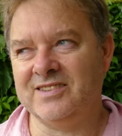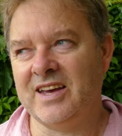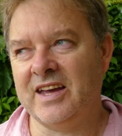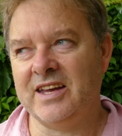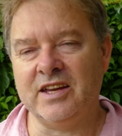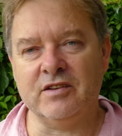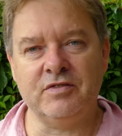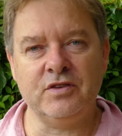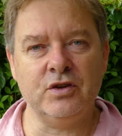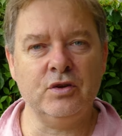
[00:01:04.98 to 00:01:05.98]
taking a
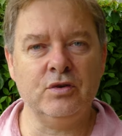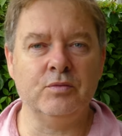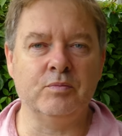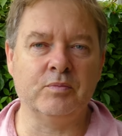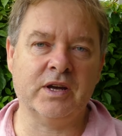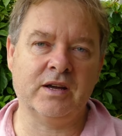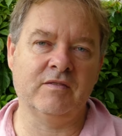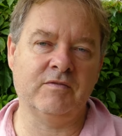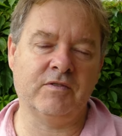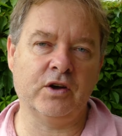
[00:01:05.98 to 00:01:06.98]
few
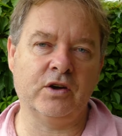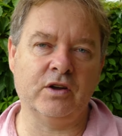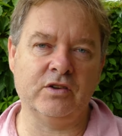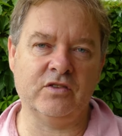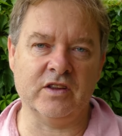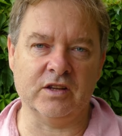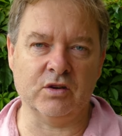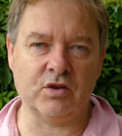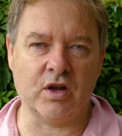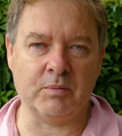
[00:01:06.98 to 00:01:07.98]
photos that
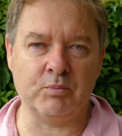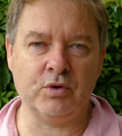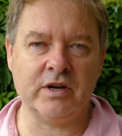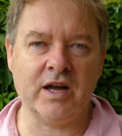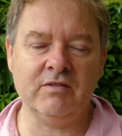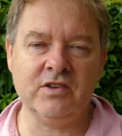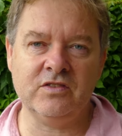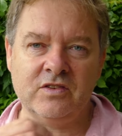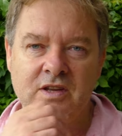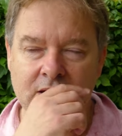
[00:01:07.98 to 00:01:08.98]
look like book
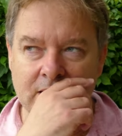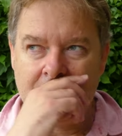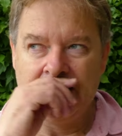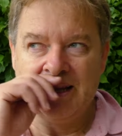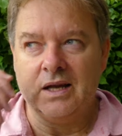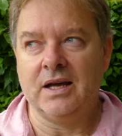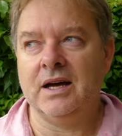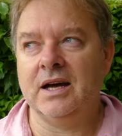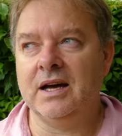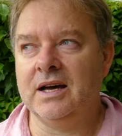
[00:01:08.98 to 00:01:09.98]
covers,
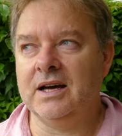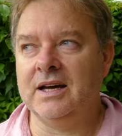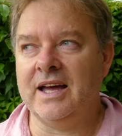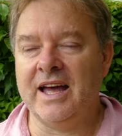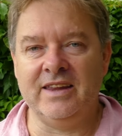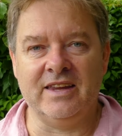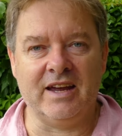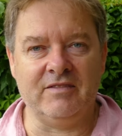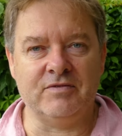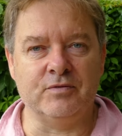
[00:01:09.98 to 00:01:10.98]
and
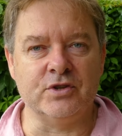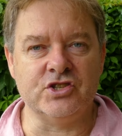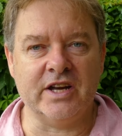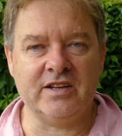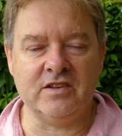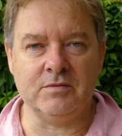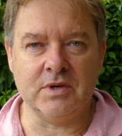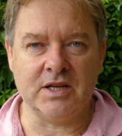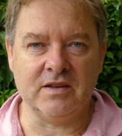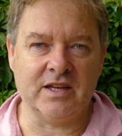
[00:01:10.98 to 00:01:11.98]
they've rejected
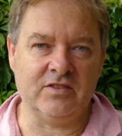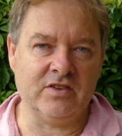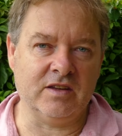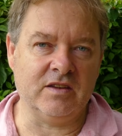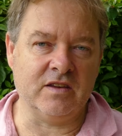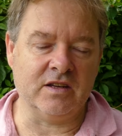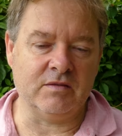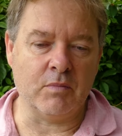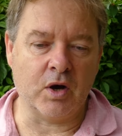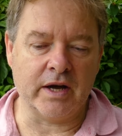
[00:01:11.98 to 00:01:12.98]
me. They said that
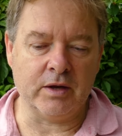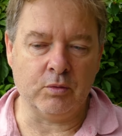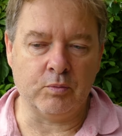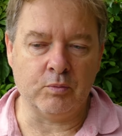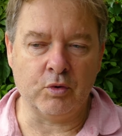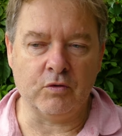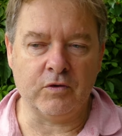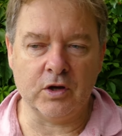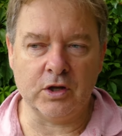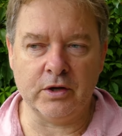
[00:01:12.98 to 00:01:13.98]
my
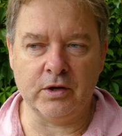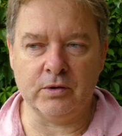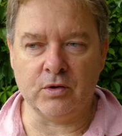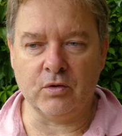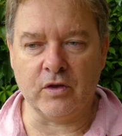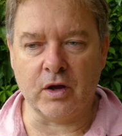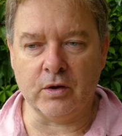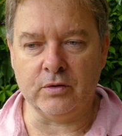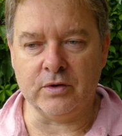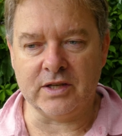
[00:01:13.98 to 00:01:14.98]
portfolio,
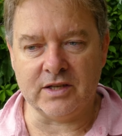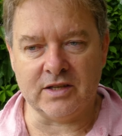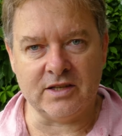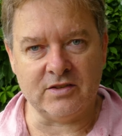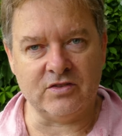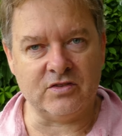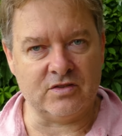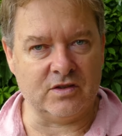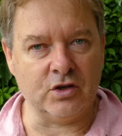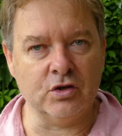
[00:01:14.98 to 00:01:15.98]
although
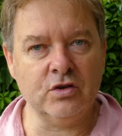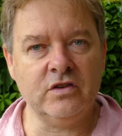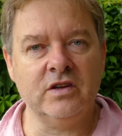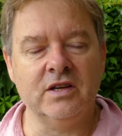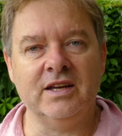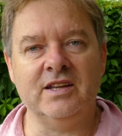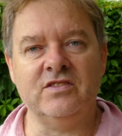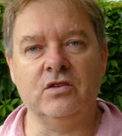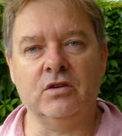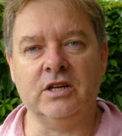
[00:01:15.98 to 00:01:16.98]
is good,
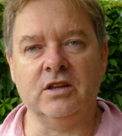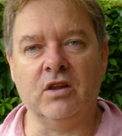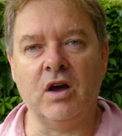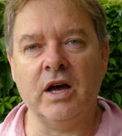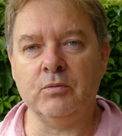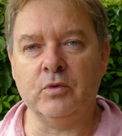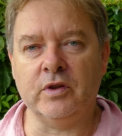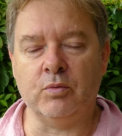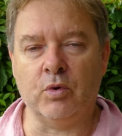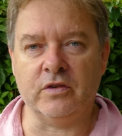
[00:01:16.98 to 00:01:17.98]
it's not in line
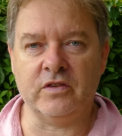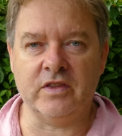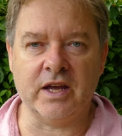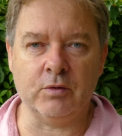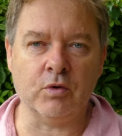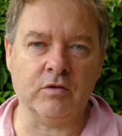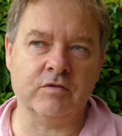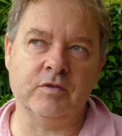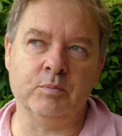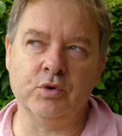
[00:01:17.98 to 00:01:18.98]
with what they want
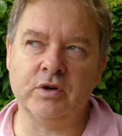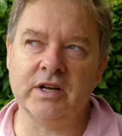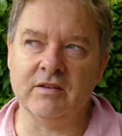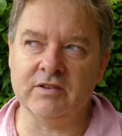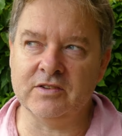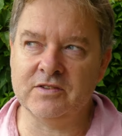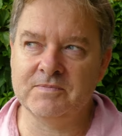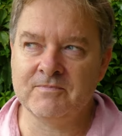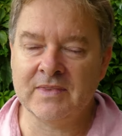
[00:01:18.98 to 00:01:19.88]
for book covers,